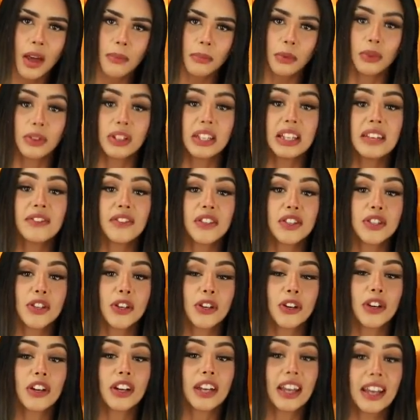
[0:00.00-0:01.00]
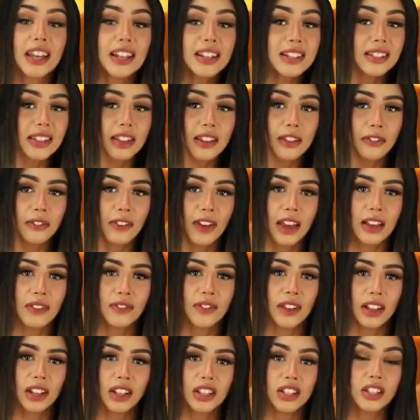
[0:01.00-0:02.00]
Marie even took her kids to the fake
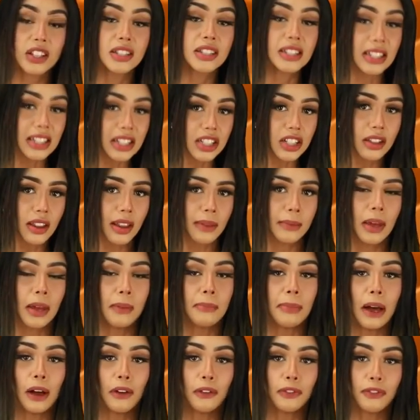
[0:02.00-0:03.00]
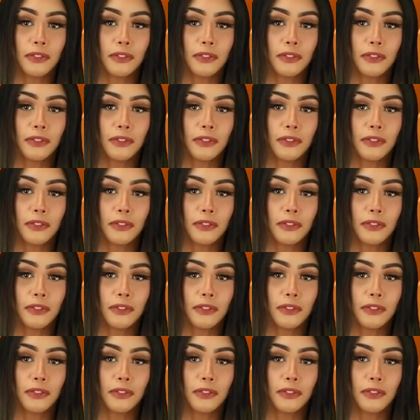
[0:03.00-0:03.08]
village to teach them about